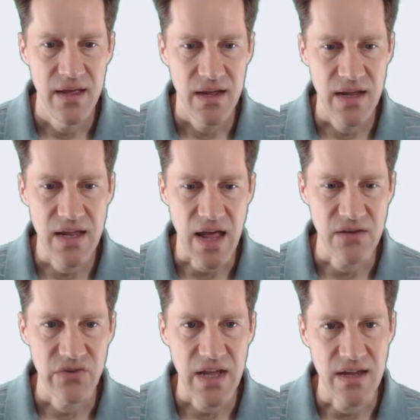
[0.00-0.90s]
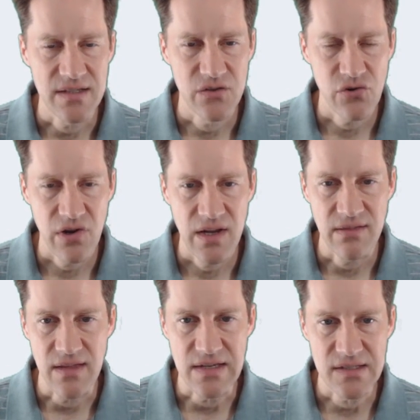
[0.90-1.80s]
He advocates
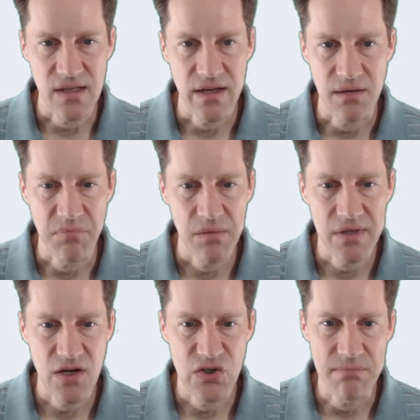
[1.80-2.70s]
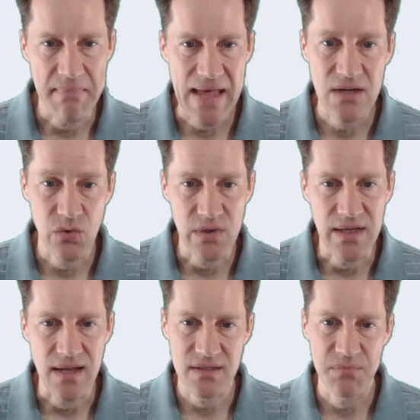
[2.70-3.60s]
creating the slot and publication
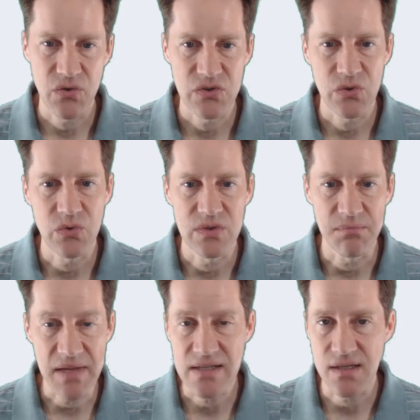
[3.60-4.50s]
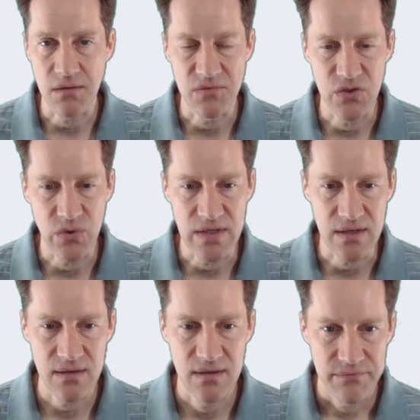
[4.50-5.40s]
manually as opposed to Debezium doing
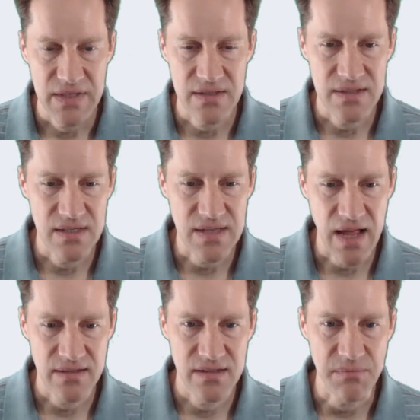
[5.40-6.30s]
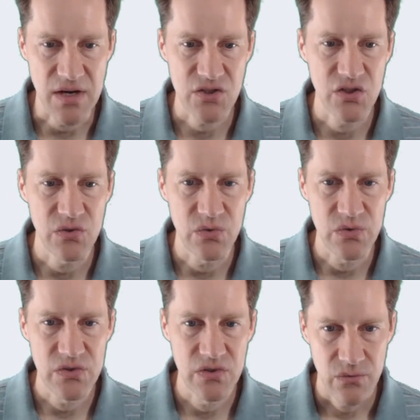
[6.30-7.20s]
it, because he's had some
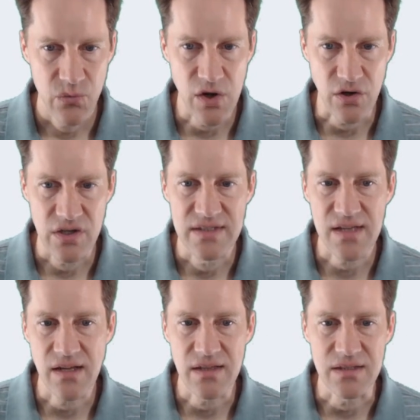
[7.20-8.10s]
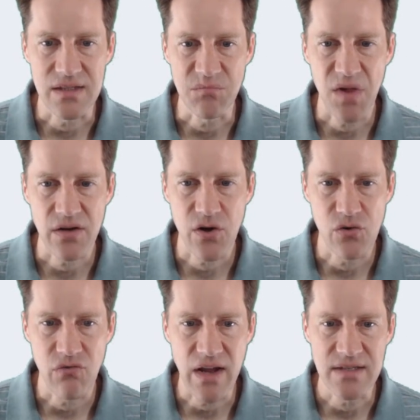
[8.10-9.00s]
issues where it could silently block all
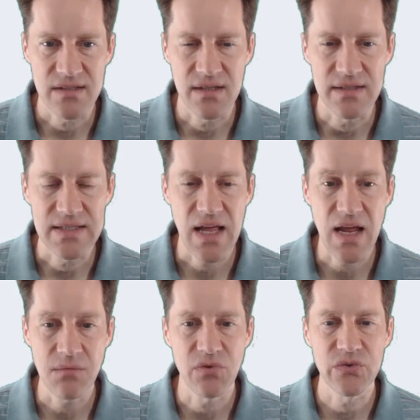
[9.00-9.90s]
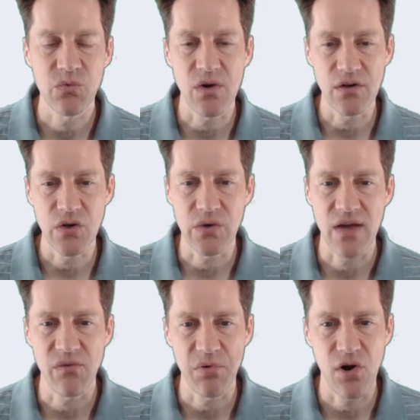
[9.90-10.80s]
writes to the tables where you don't
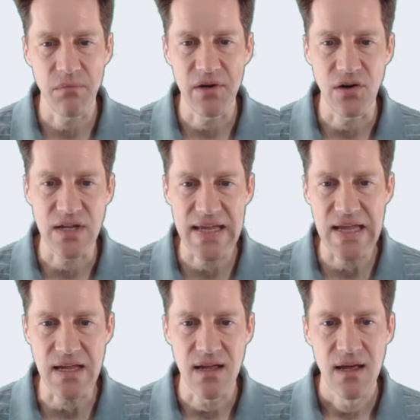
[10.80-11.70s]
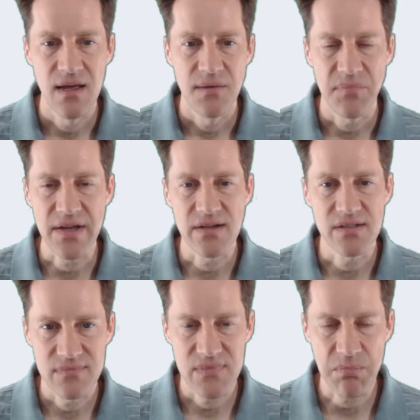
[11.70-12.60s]
have a primary key,
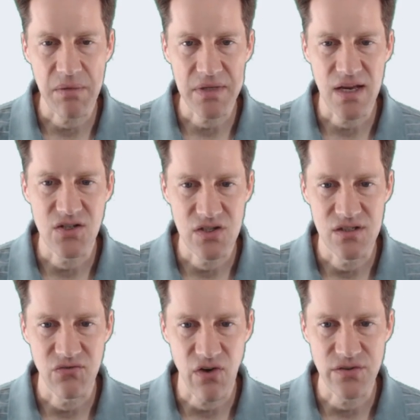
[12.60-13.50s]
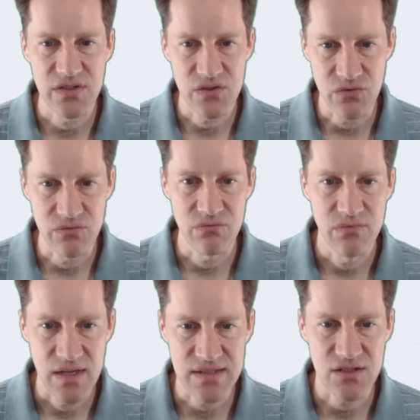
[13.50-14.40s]
because the publication defaults to
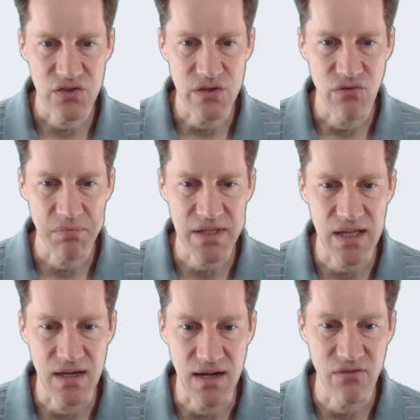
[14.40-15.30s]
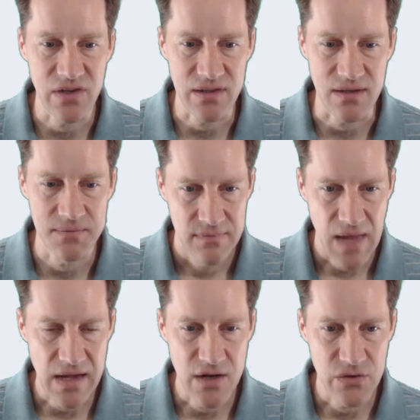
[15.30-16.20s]
essentially replicating everything.
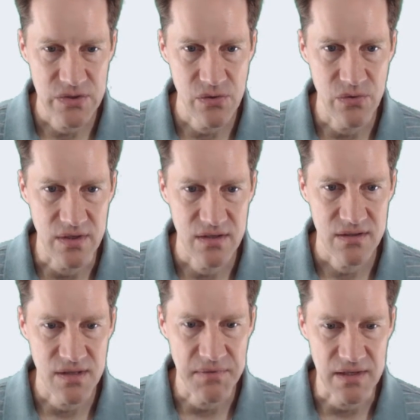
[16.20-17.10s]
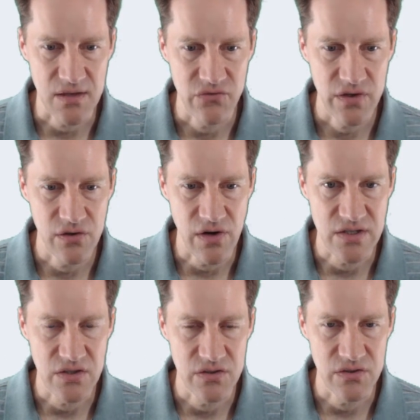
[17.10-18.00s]
And he goes through some of the
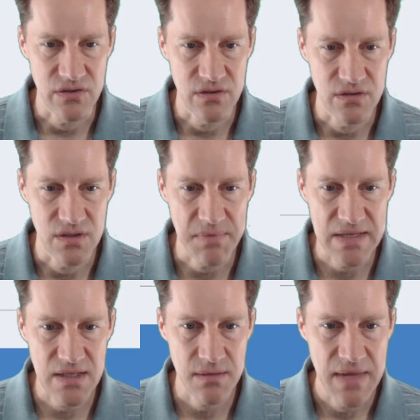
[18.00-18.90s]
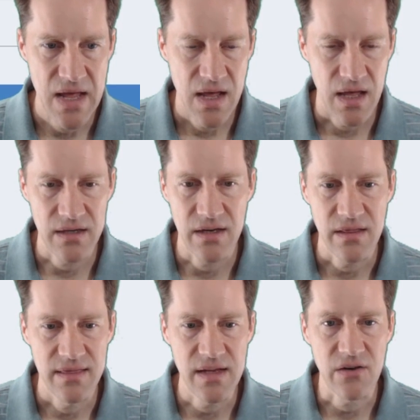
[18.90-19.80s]
configuration to Debezium, and
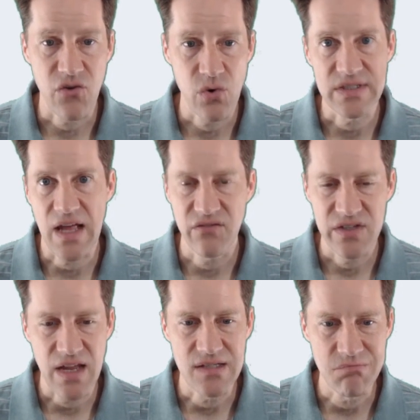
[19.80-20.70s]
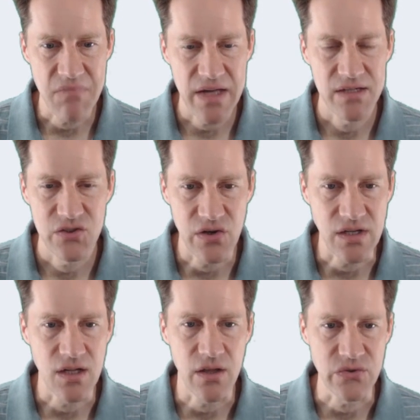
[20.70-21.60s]
then, of course, advocates
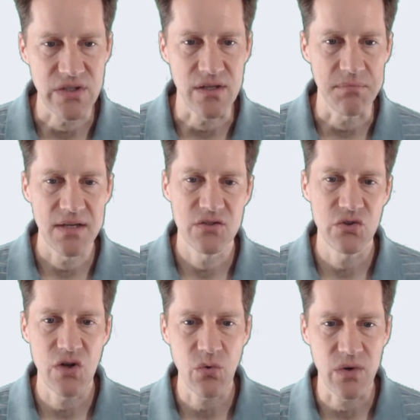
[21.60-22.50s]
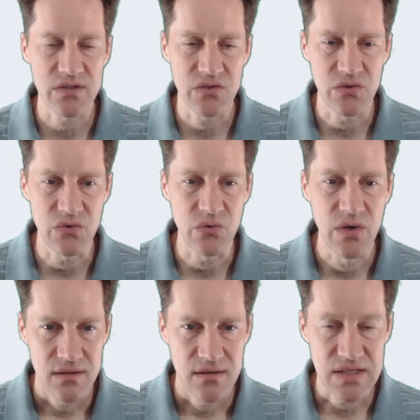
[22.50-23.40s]
monitoring closely, because you don't want to
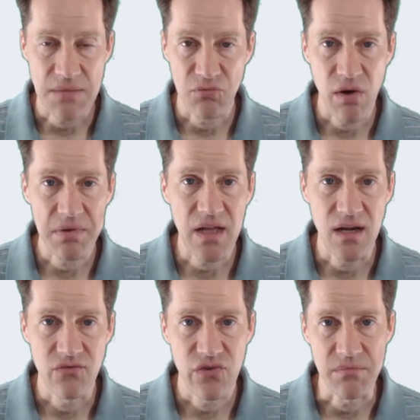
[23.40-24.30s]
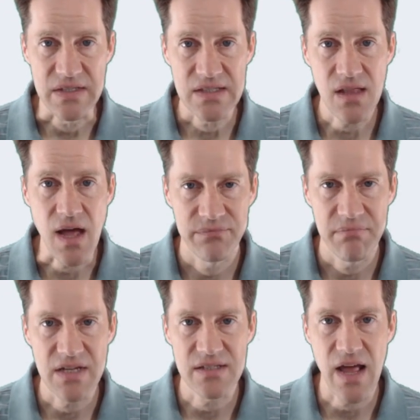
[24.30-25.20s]
stop replicating from the slot,
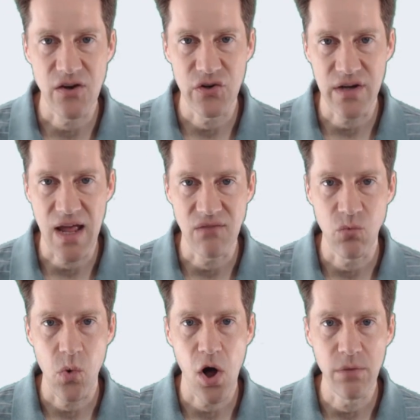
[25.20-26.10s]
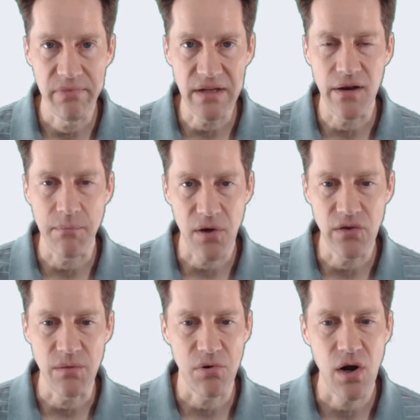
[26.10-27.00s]
because now you're going to have wall buildup on
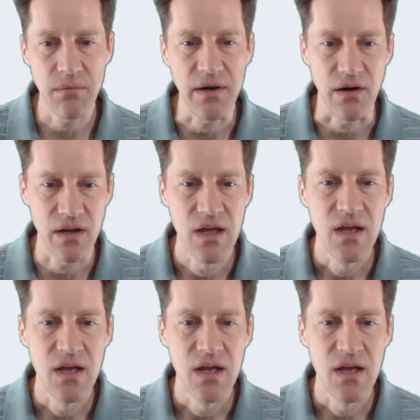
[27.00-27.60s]
the primary.